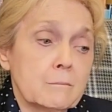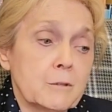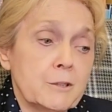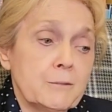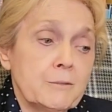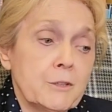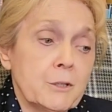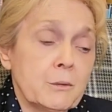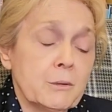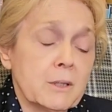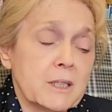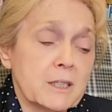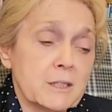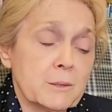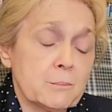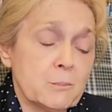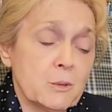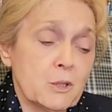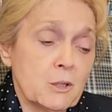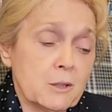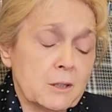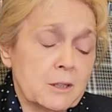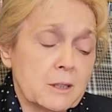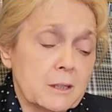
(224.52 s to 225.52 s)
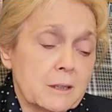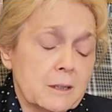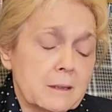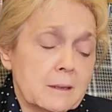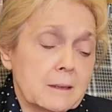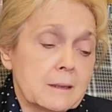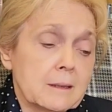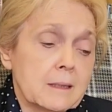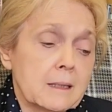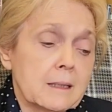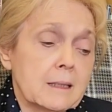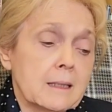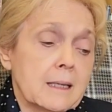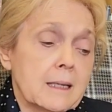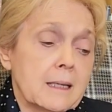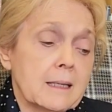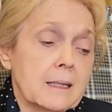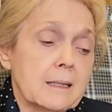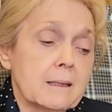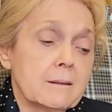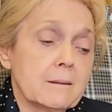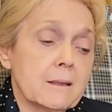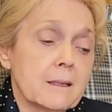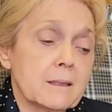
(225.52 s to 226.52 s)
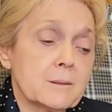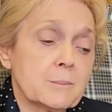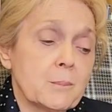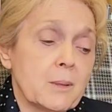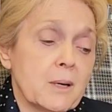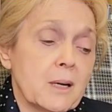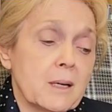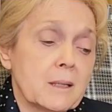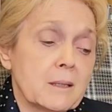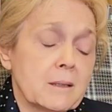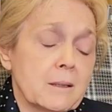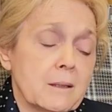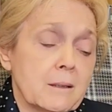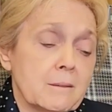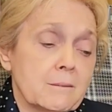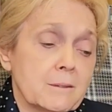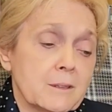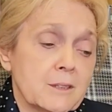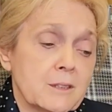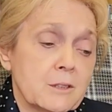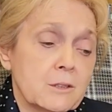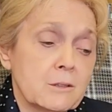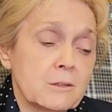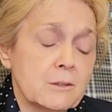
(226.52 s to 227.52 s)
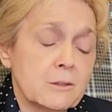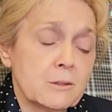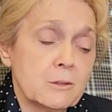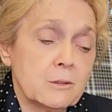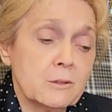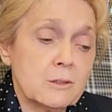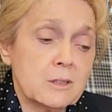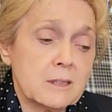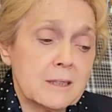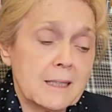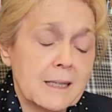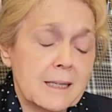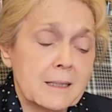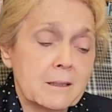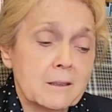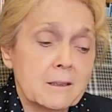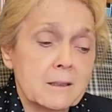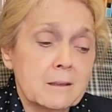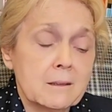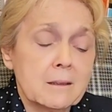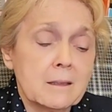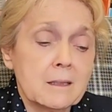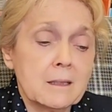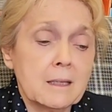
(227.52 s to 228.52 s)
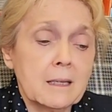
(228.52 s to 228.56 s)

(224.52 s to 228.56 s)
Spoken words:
reviewing his book as part of a student newsletter,